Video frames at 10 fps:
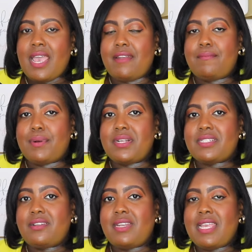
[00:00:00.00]
and
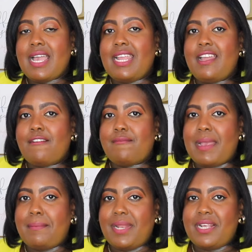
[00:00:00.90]
personally I love
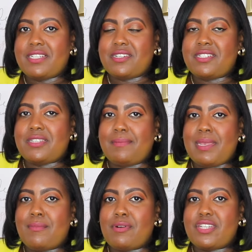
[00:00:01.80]
my blazers to
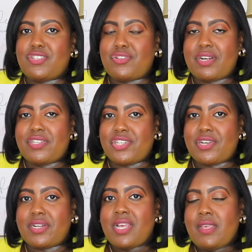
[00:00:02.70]
be more
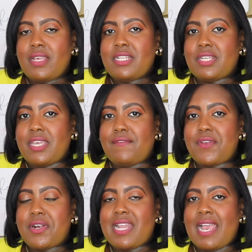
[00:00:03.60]
structured so
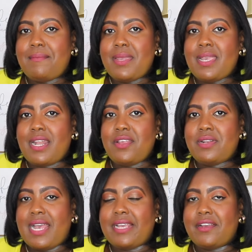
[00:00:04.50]
if you're like me and
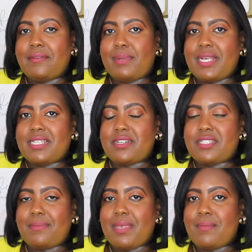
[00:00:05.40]
you like your blazer
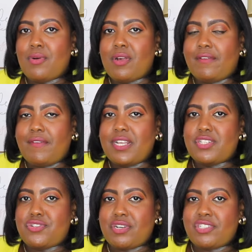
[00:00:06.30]
to be more of a
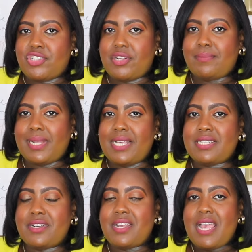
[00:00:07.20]
structured
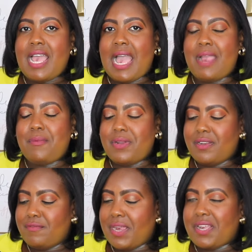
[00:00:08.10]
blazer, I
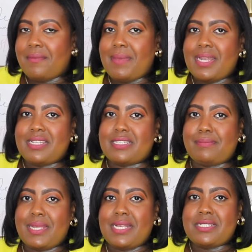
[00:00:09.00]
wouldn't recommend
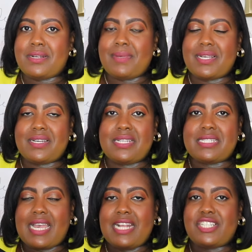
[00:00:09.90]
this blazer
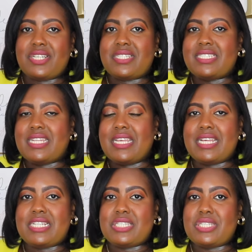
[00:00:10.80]
because I just
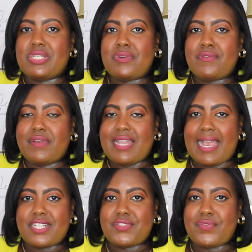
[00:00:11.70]
think it's too
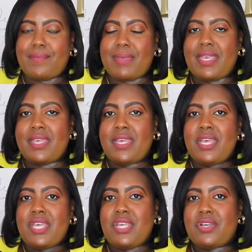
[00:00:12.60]
relaxed for me.
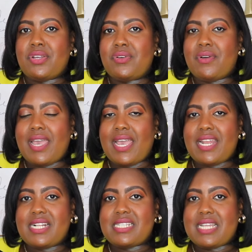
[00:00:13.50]
You could go
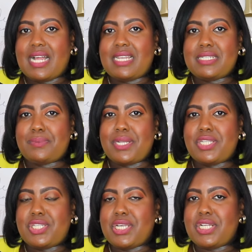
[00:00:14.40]
ahead and style this
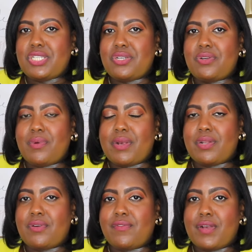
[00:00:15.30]
with jeans. You could wear
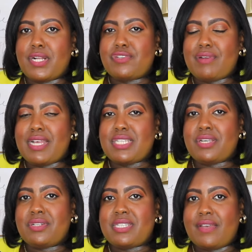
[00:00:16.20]
it over a dress.
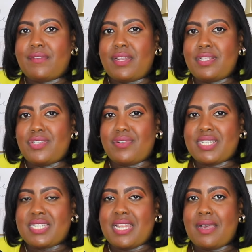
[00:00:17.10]
You could definitely
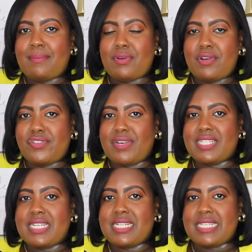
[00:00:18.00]
dress it up or dress it